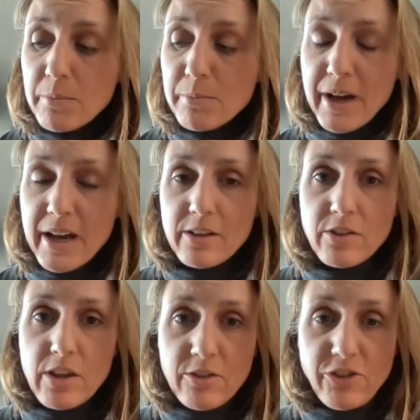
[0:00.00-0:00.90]
But
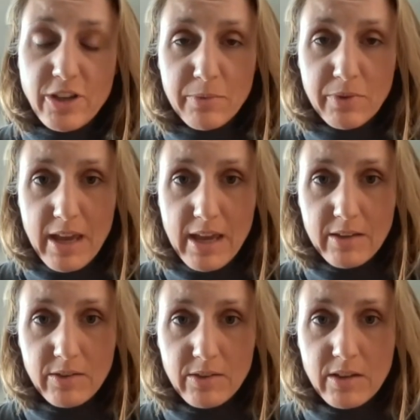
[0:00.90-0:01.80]
in Jim's
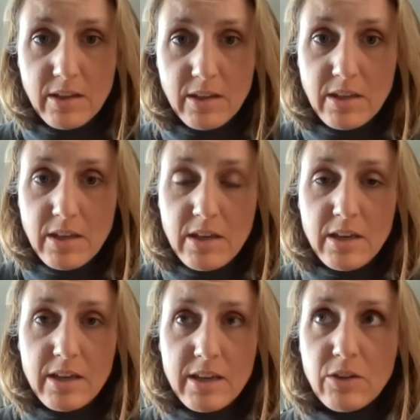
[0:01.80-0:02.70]
case,
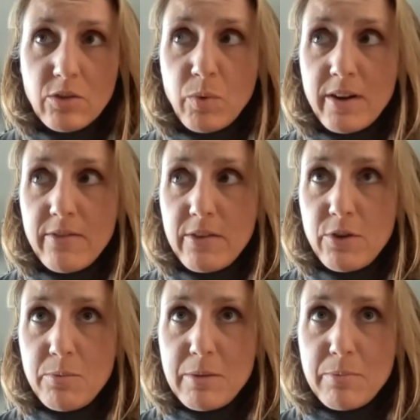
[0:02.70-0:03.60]
he's one of the
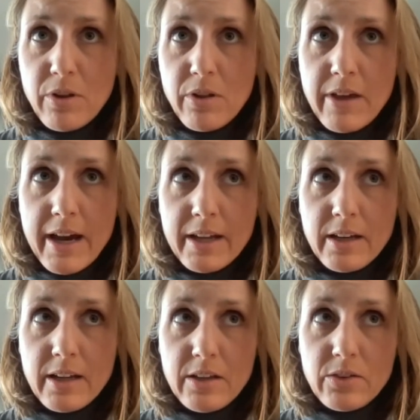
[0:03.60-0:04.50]
few people that
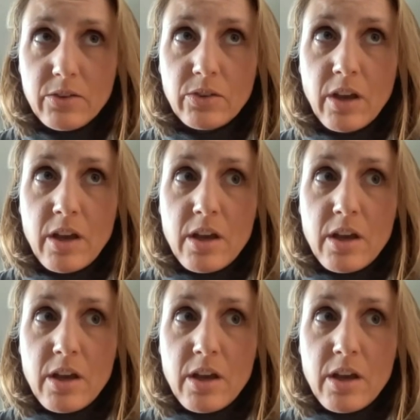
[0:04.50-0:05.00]
is